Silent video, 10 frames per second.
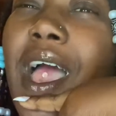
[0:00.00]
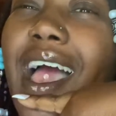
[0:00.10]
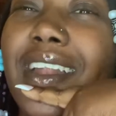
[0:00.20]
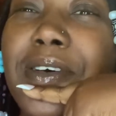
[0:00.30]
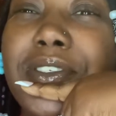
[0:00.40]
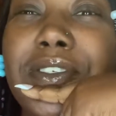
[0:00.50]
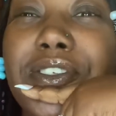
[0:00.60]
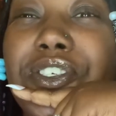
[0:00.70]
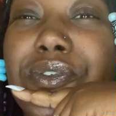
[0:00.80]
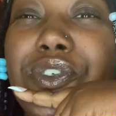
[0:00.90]
I noticed
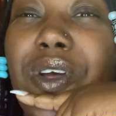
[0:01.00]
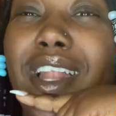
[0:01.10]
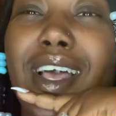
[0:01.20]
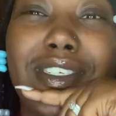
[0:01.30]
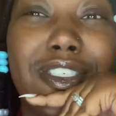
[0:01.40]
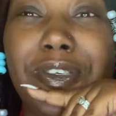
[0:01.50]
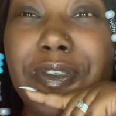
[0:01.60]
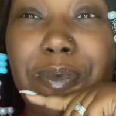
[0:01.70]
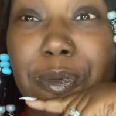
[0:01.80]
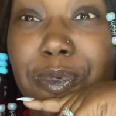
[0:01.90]
that you try not to use
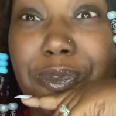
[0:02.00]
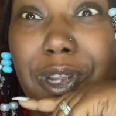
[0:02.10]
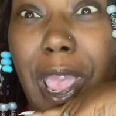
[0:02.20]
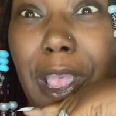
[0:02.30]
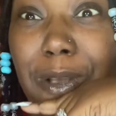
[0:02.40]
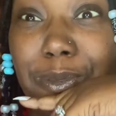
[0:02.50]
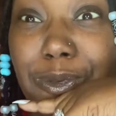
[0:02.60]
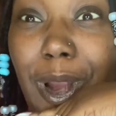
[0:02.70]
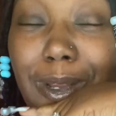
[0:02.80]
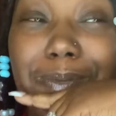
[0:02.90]
people's names,
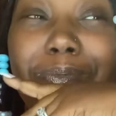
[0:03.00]
right?